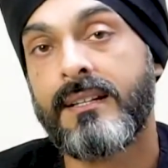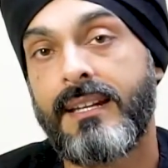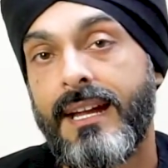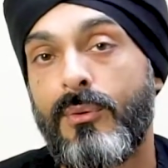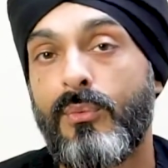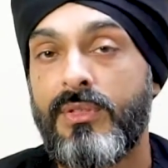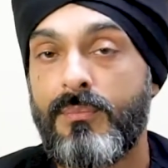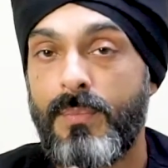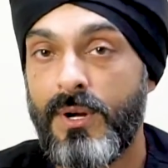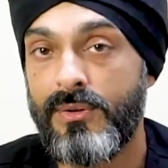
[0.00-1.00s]
Now,
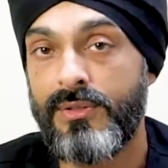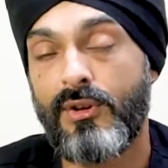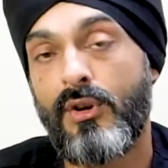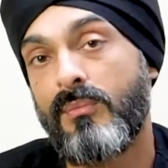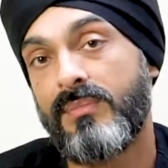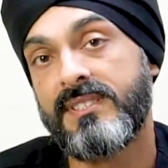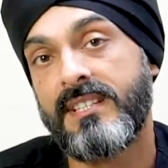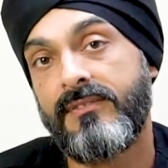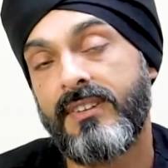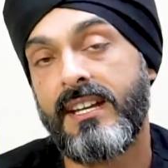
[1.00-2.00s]
with both
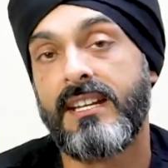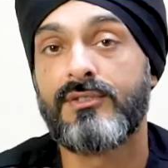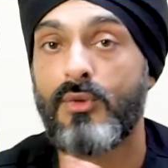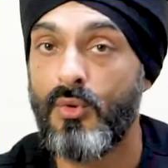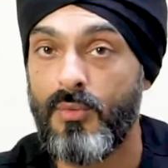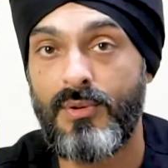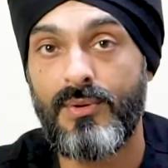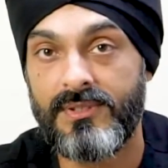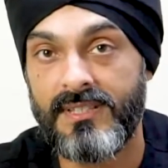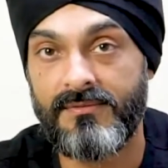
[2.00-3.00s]
composite veneers or
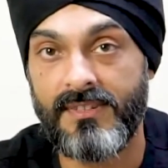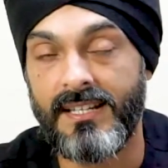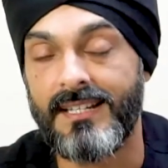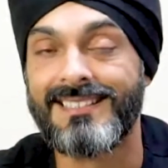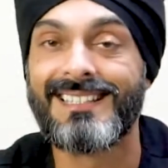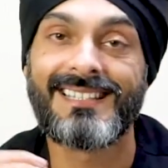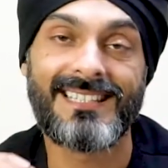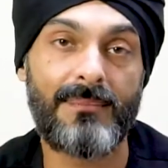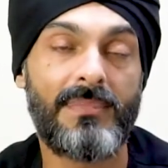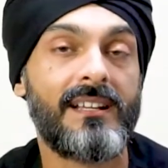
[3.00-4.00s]
porcelain veneers,
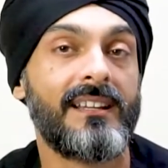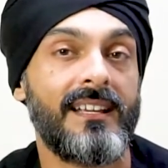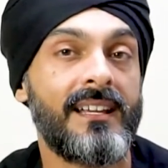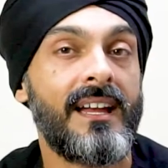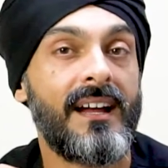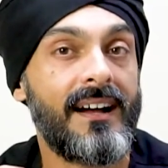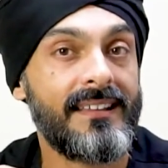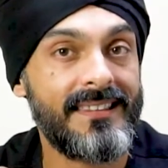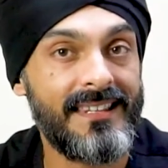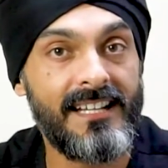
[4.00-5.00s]
typically a
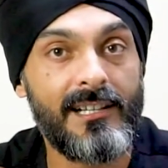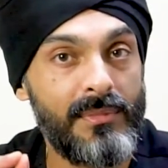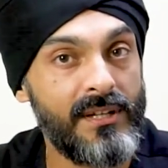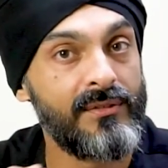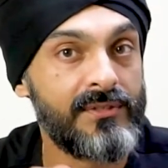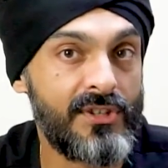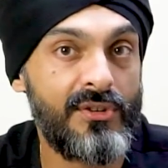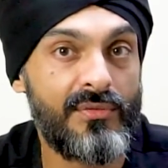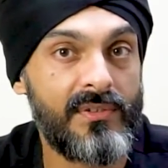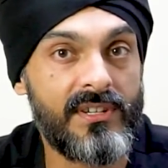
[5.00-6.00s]
little bit of
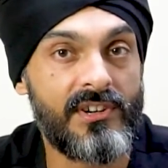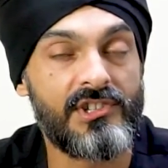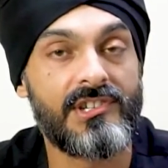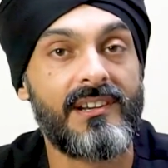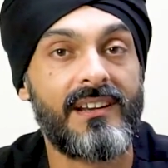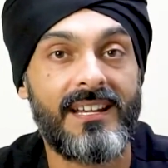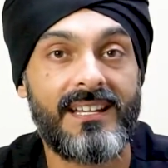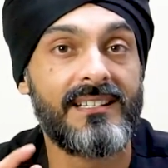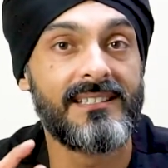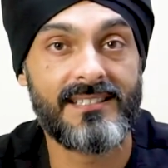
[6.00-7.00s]
tooth reduction
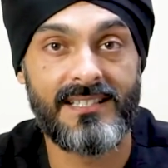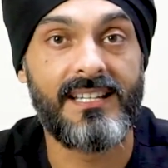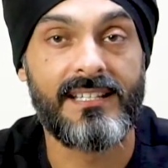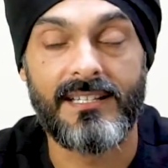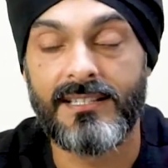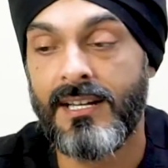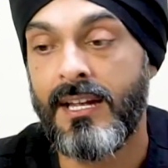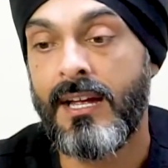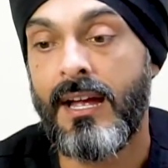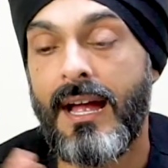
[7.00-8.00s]
is needed.
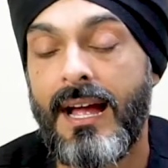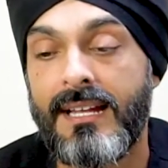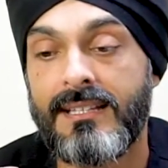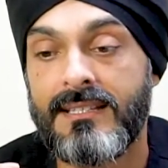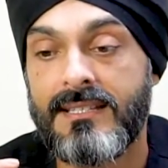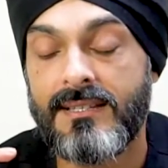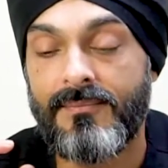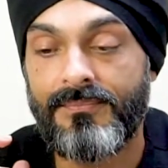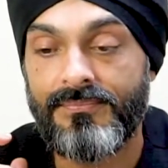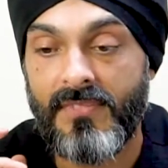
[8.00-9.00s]
And
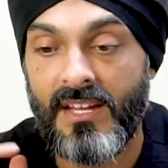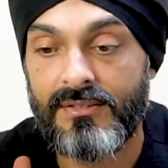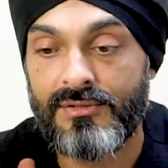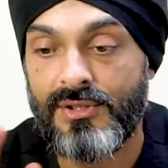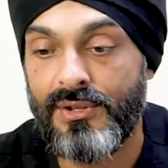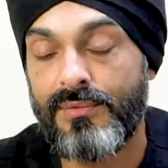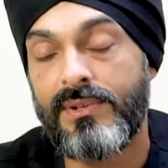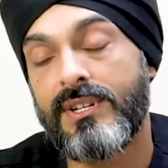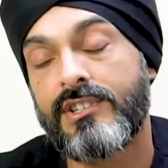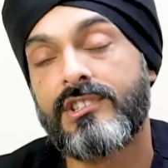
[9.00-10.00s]
tooth
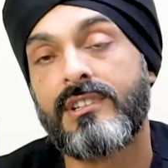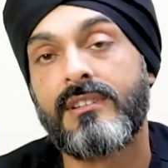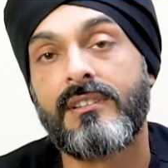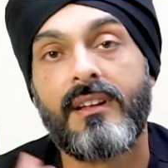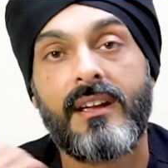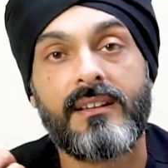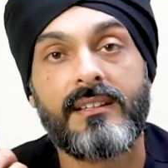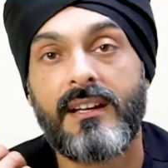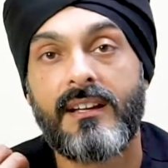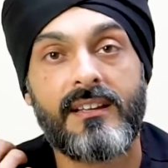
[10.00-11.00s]
reduction,
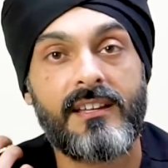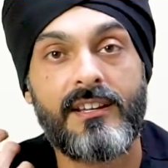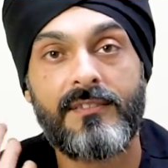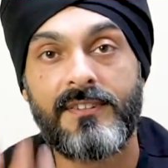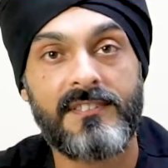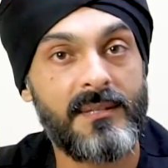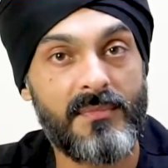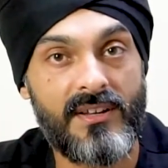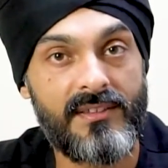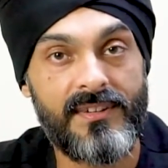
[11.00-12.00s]
you know, if you've seen
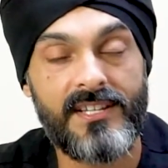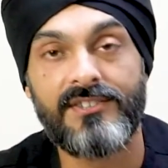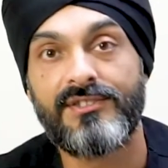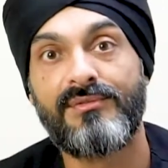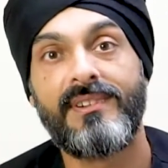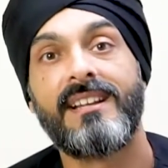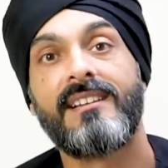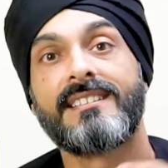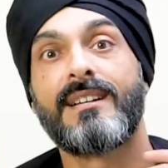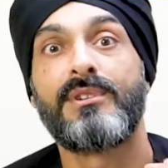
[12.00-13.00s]
my other videos, you'll
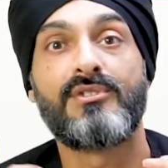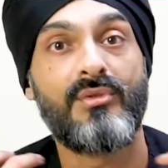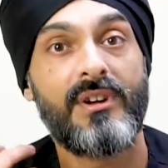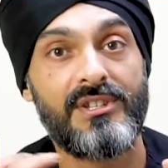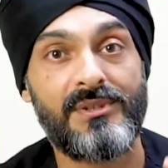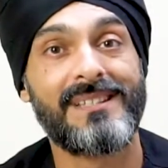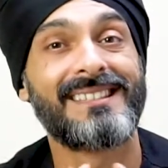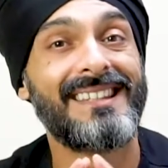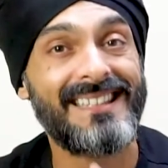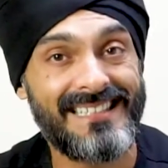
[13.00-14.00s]
realize that we try and do as
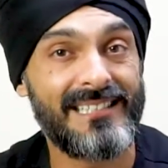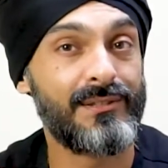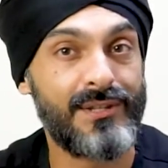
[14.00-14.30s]
little